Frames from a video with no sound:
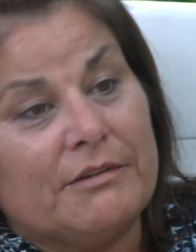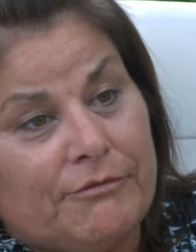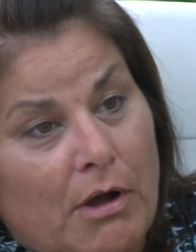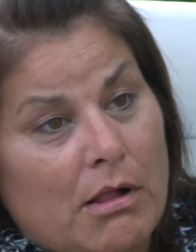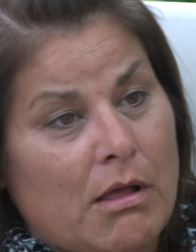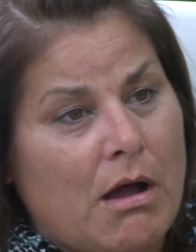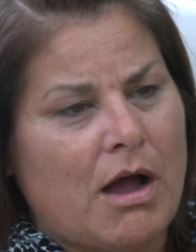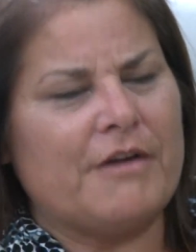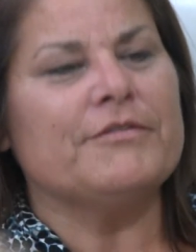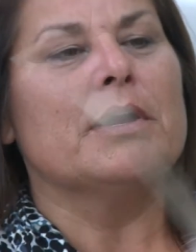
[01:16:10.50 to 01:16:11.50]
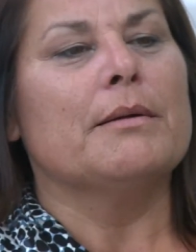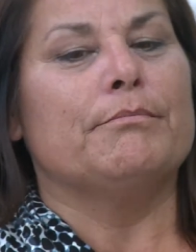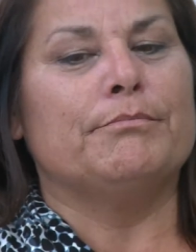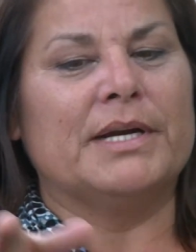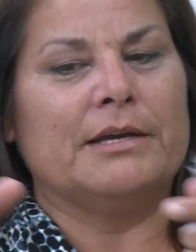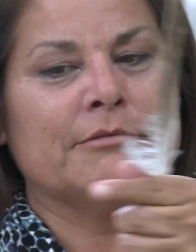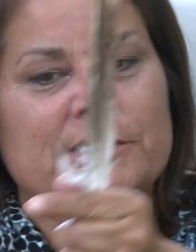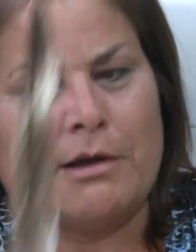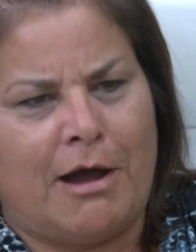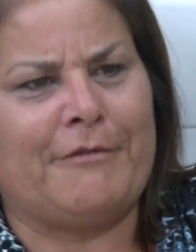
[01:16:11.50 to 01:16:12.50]
fall off, but it was
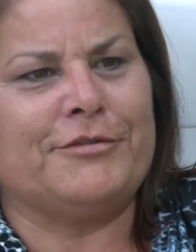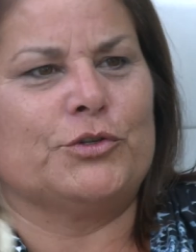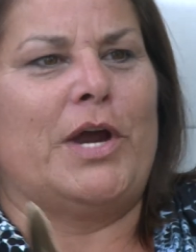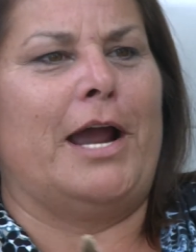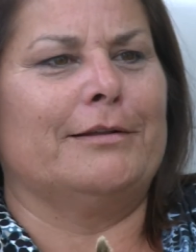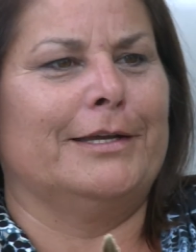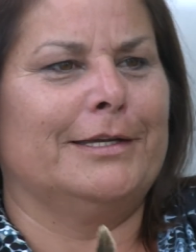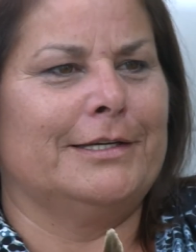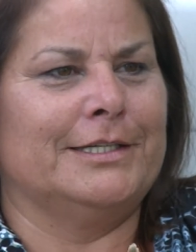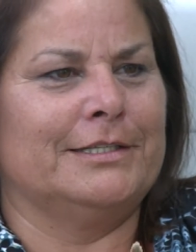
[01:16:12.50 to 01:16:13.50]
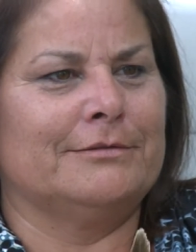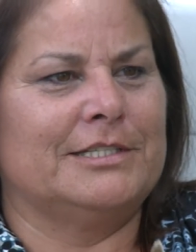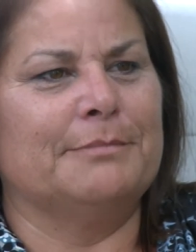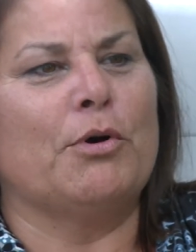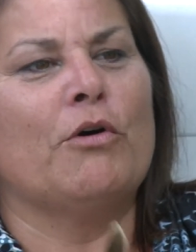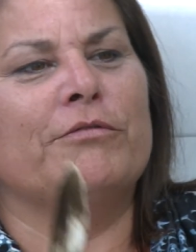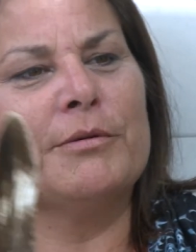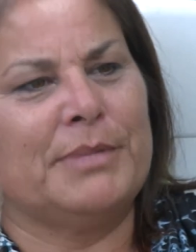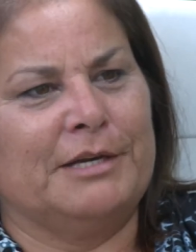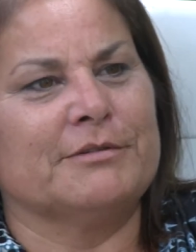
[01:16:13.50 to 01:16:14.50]
off the track. Like it didn't tip over,
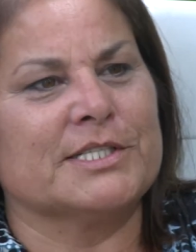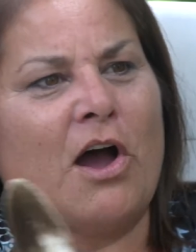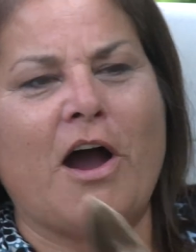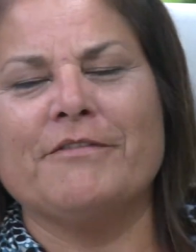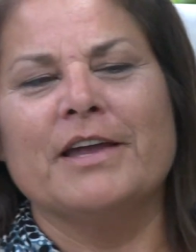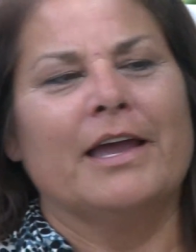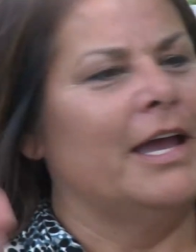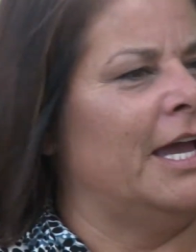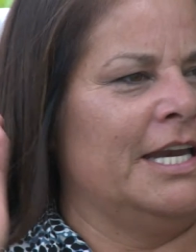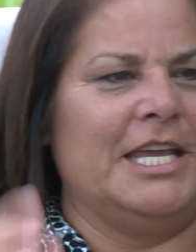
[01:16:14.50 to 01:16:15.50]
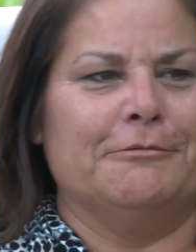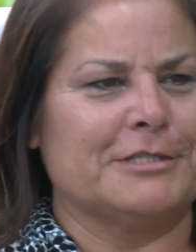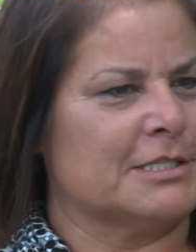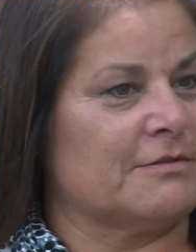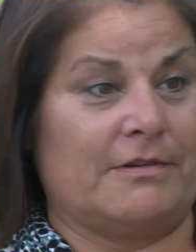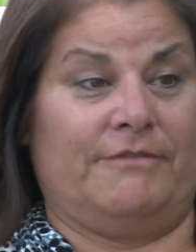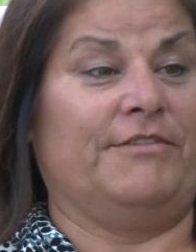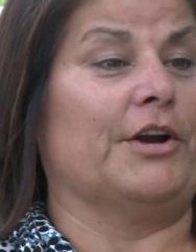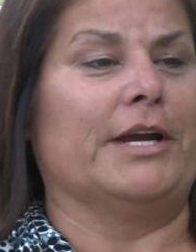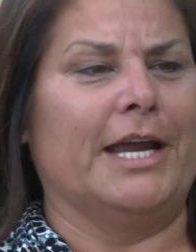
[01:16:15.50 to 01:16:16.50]
but it was off. And he was
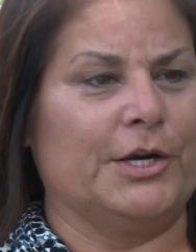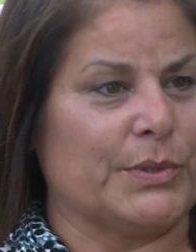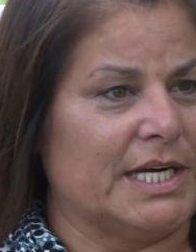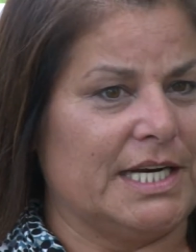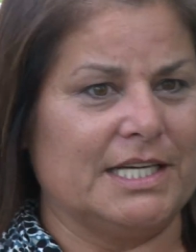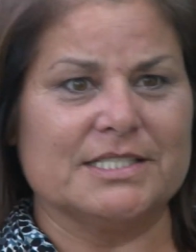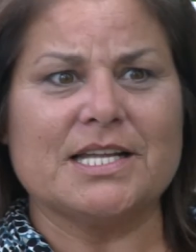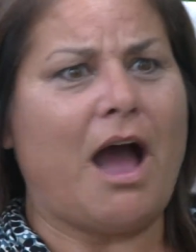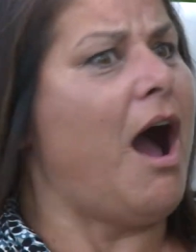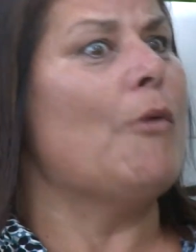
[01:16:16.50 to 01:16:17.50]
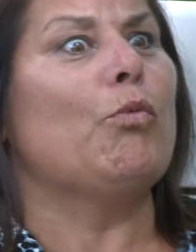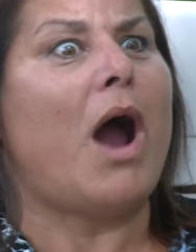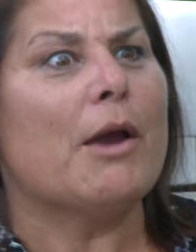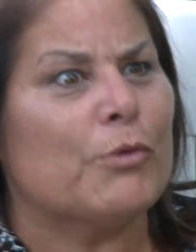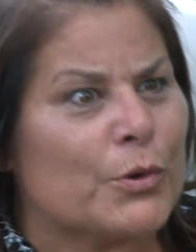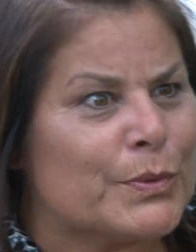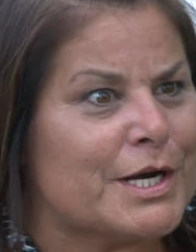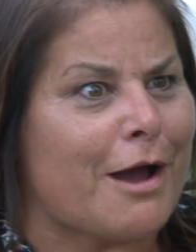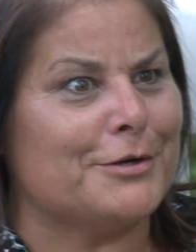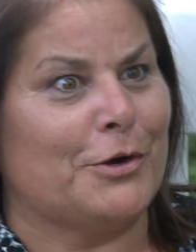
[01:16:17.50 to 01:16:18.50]
very angry. He goes, why were we
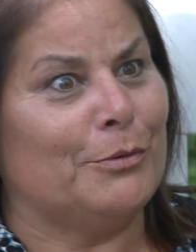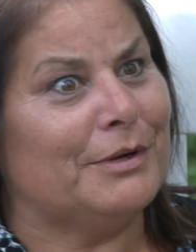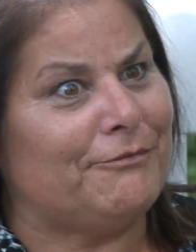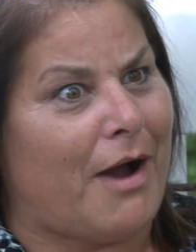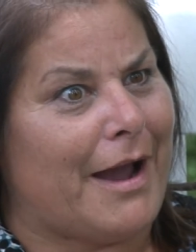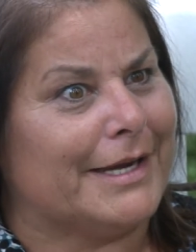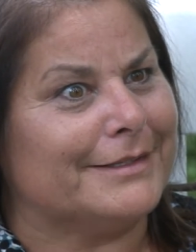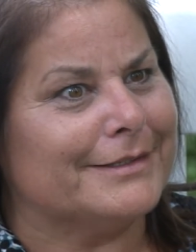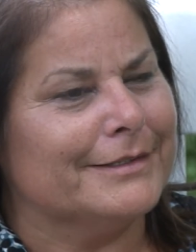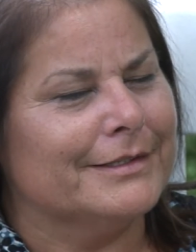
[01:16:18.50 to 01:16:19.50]
not notified?